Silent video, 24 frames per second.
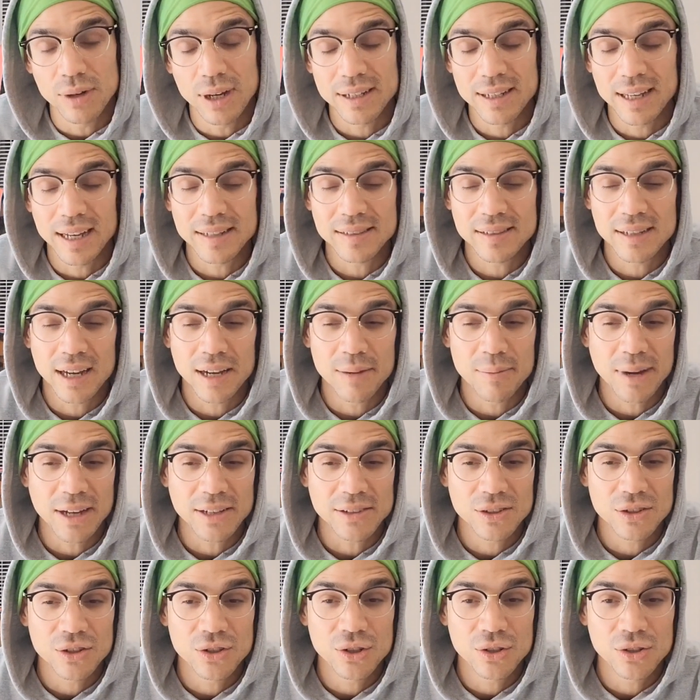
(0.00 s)
At that time,
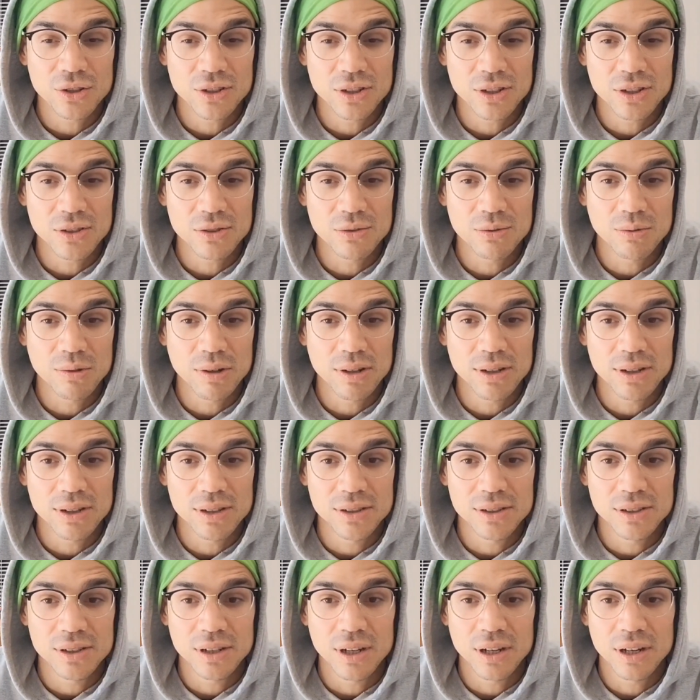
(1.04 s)
Massachusetts
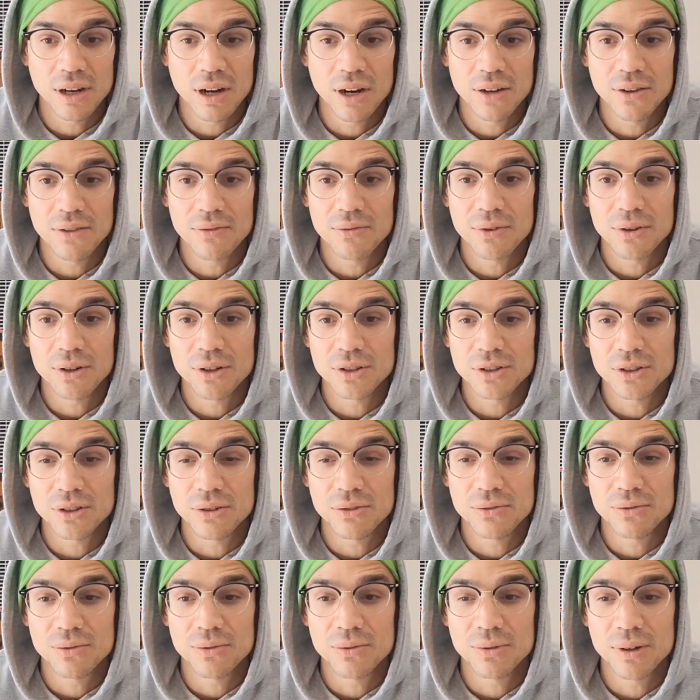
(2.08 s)
was on the verge
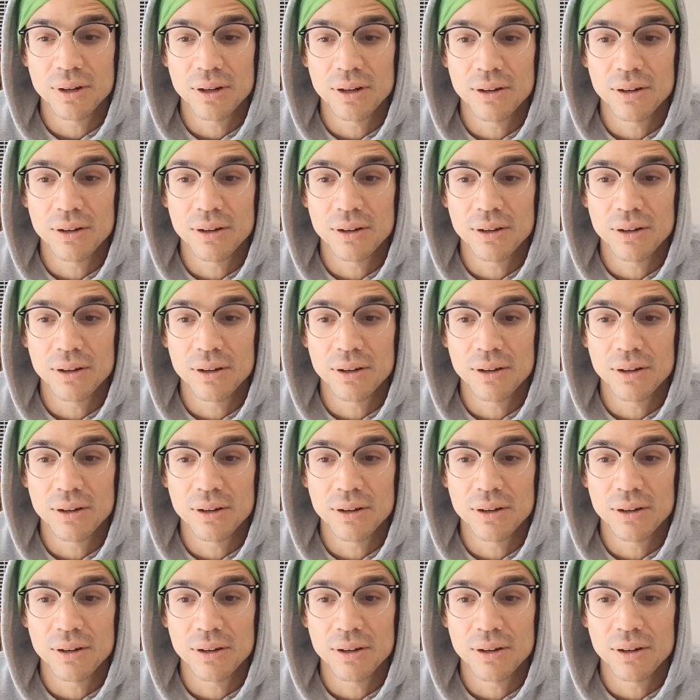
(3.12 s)
of